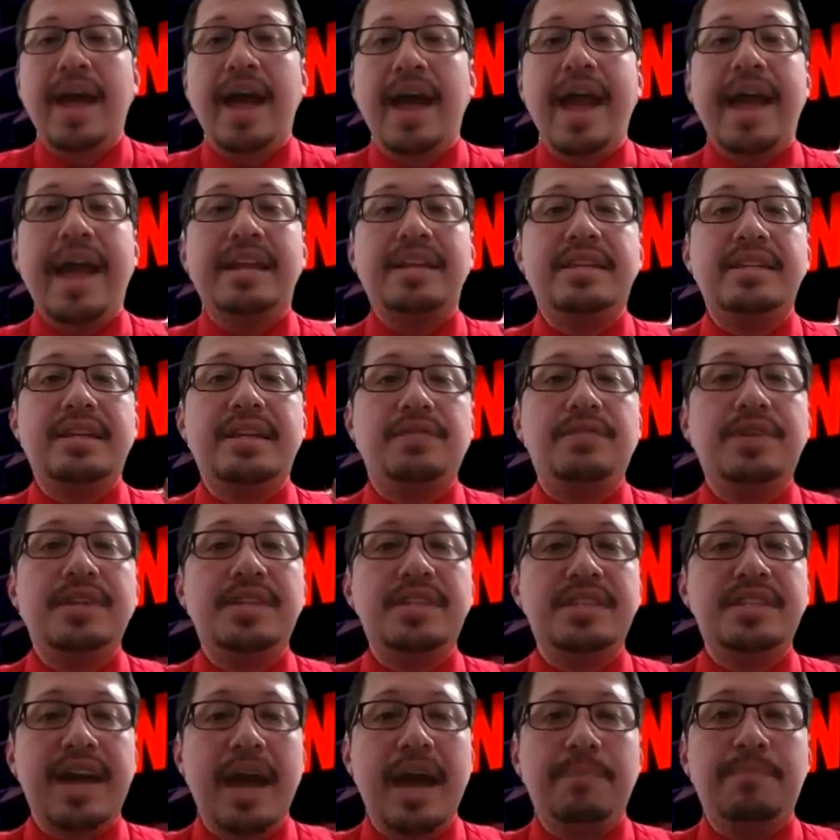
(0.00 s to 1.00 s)
a
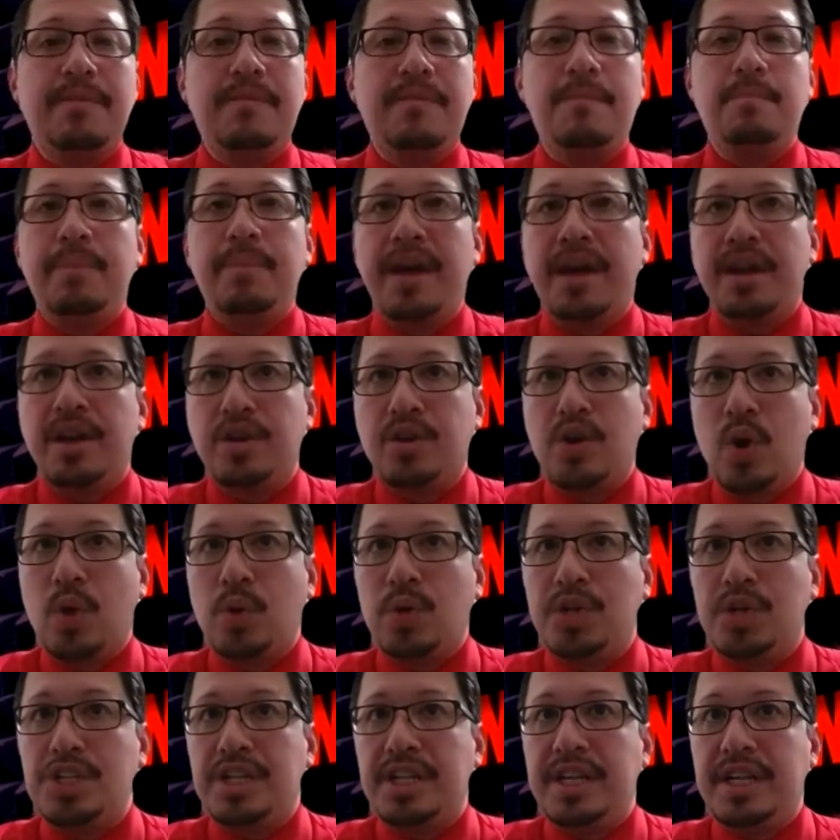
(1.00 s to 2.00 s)
different type of
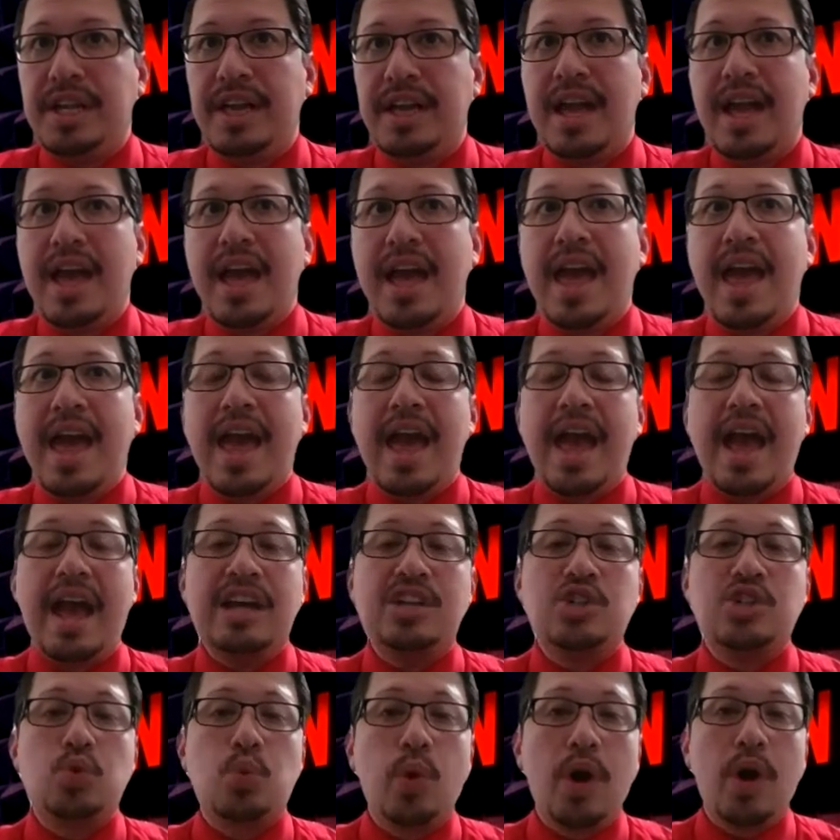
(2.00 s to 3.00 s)
pedagogy,
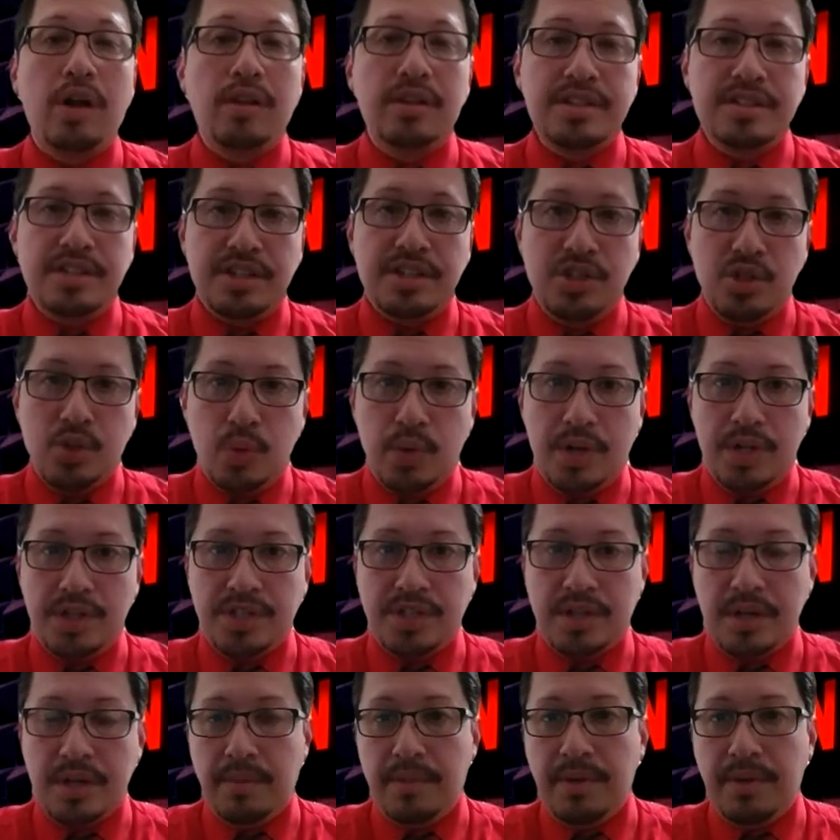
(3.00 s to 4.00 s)
as well as a student's
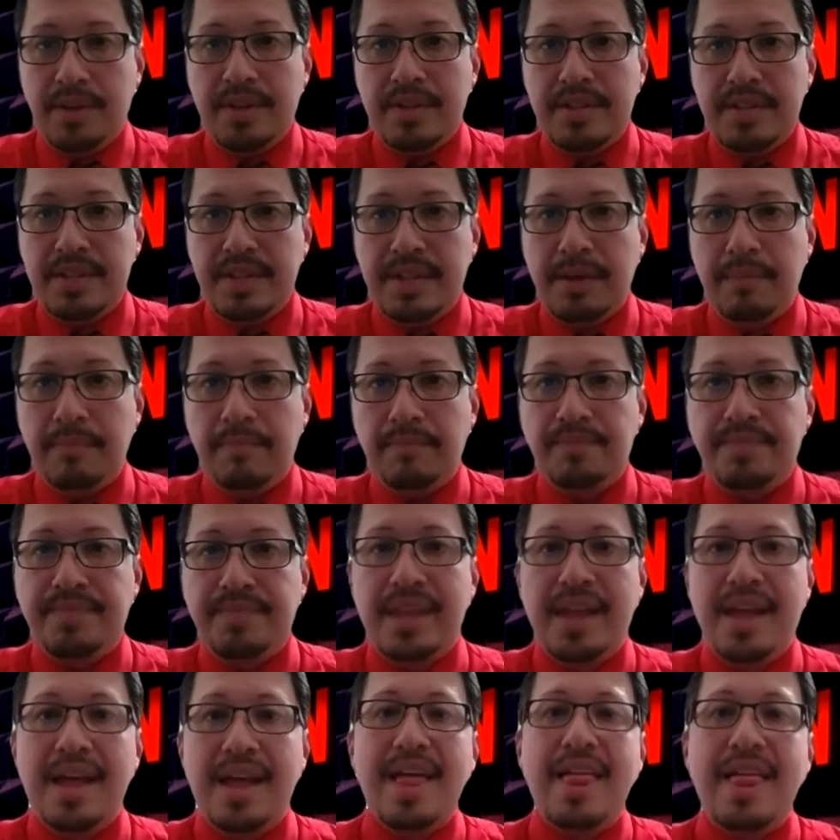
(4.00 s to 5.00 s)
community,
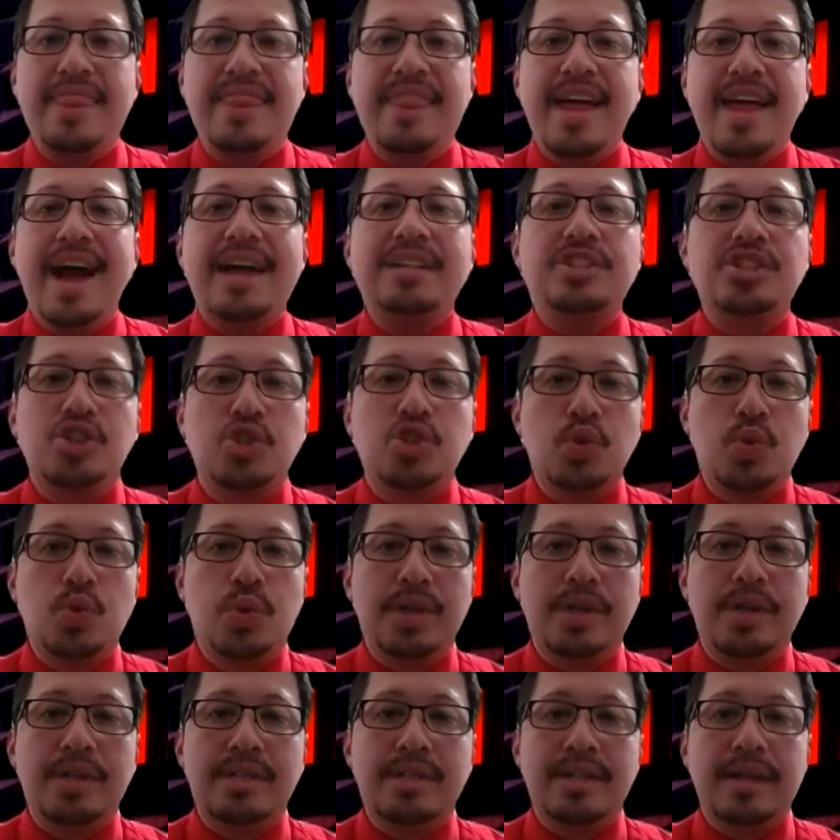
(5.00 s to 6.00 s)
that
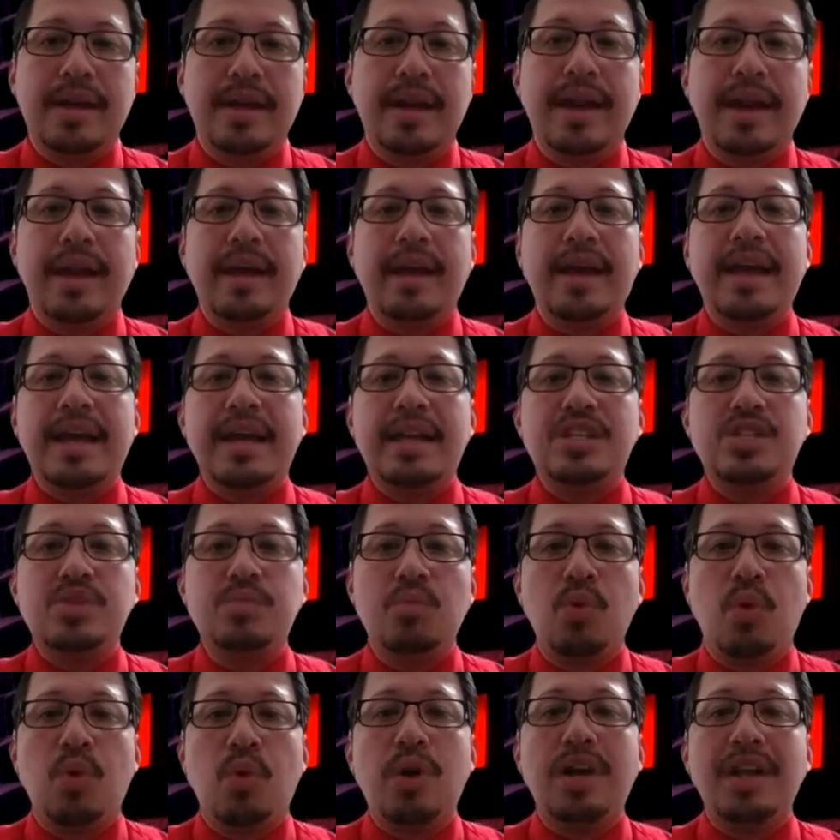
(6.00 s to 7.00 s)
student is
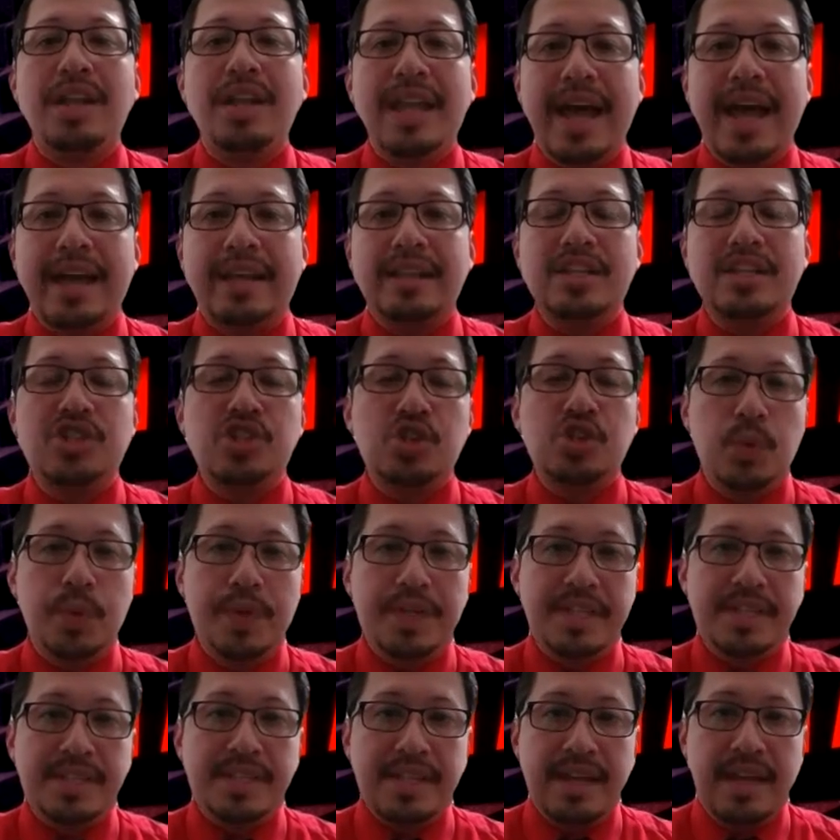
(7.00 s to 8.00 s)
more likely to
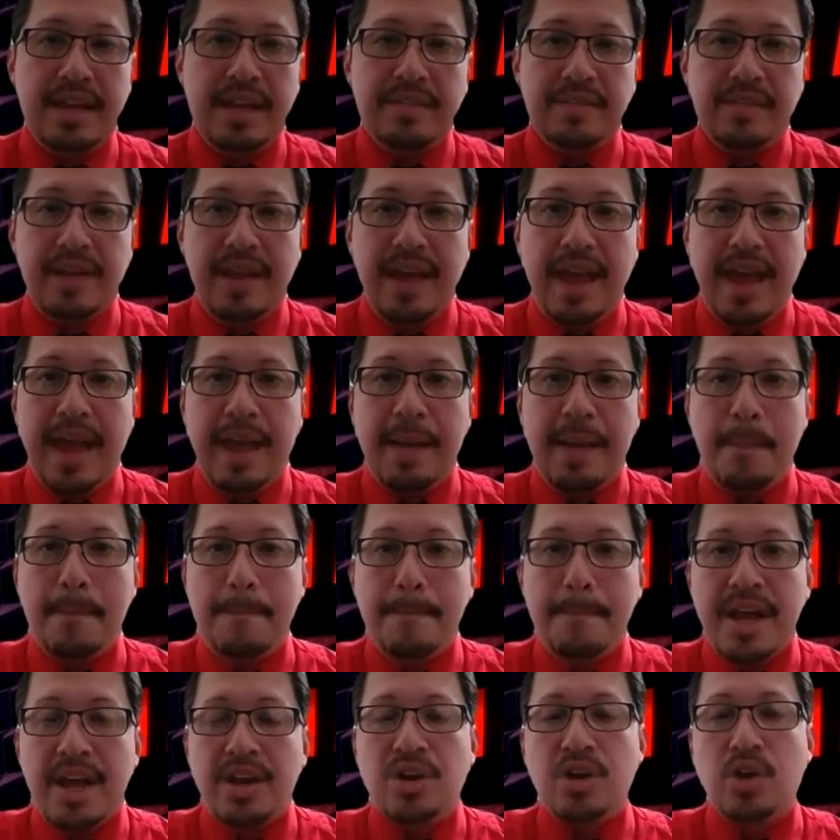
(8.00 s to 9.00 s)
receive a
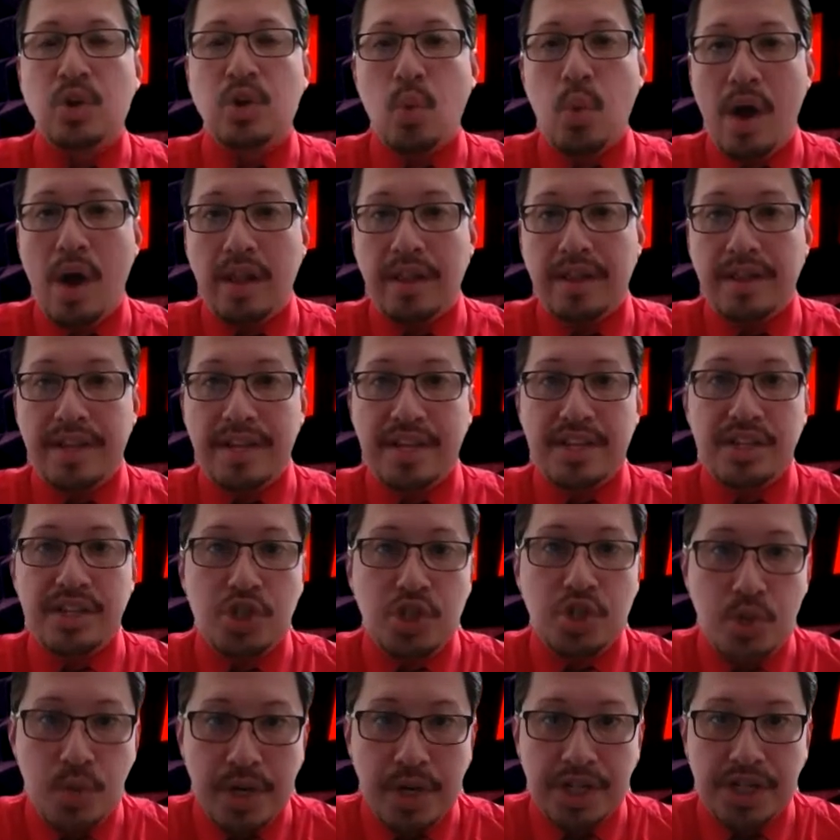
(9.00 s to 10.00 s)
better quality
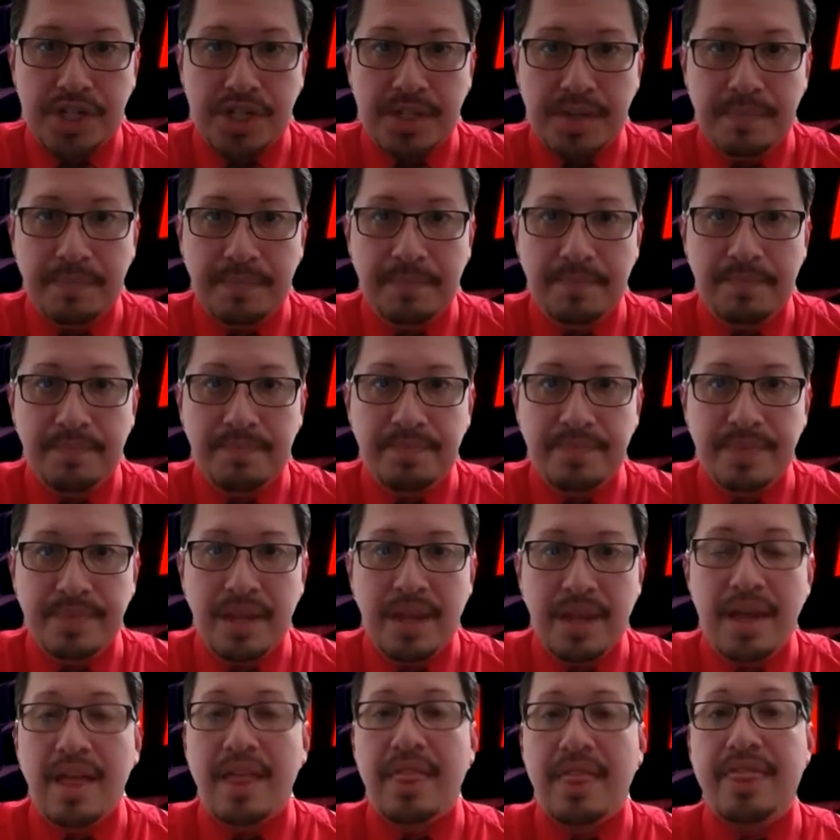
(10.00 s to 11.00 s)
instruction,
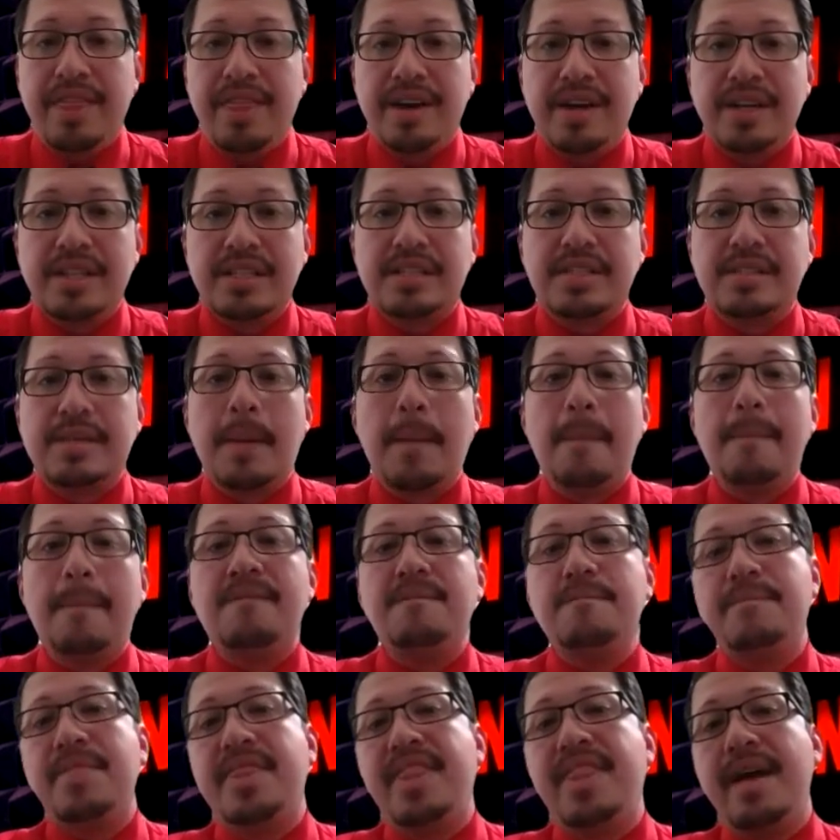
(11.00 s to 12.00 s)
thus
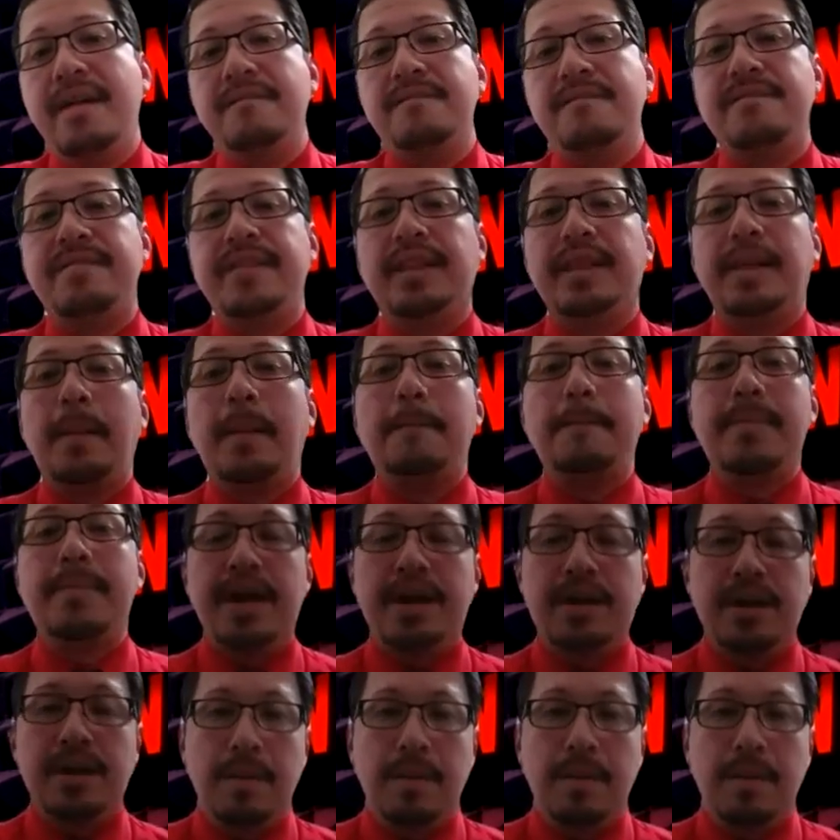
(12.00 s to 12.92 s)
them feeling better